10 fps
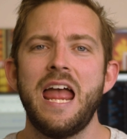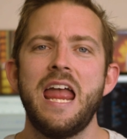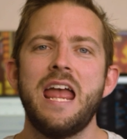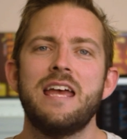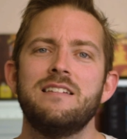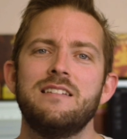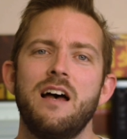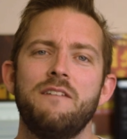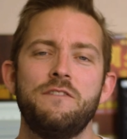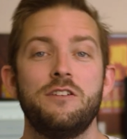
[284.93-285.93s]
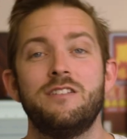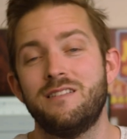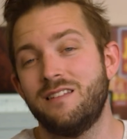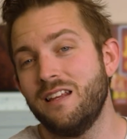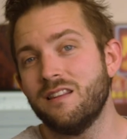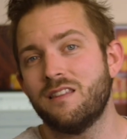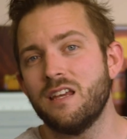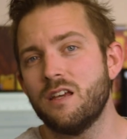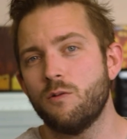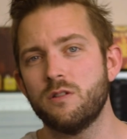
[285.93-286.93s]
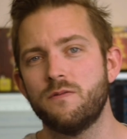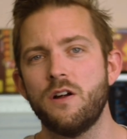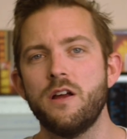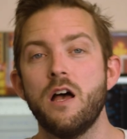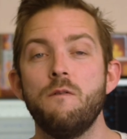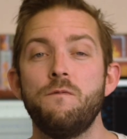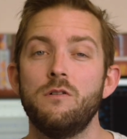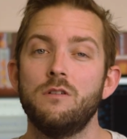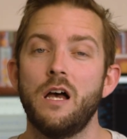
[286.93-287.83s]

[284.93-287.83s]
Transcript: And if you didn't think it was very helpful,